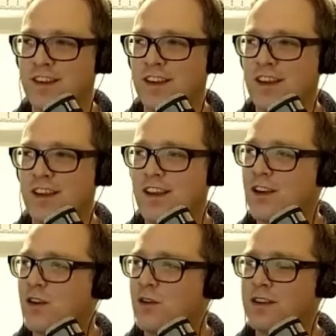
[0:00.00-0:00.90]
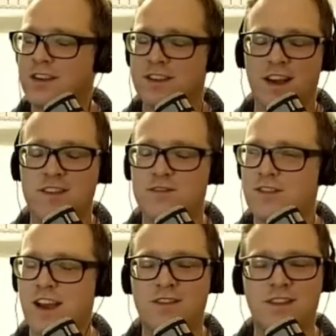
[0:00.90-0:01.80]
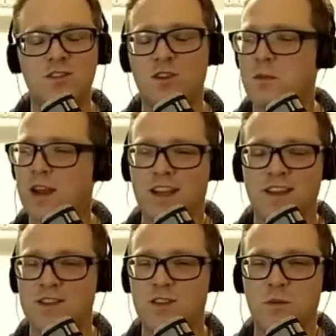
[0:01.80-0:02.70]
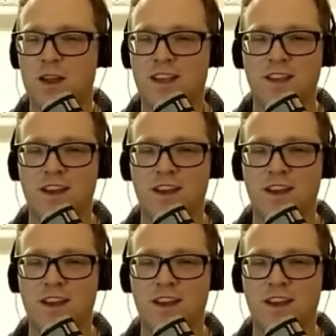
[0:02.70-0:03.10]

okay. I, I, it's too many. It's too many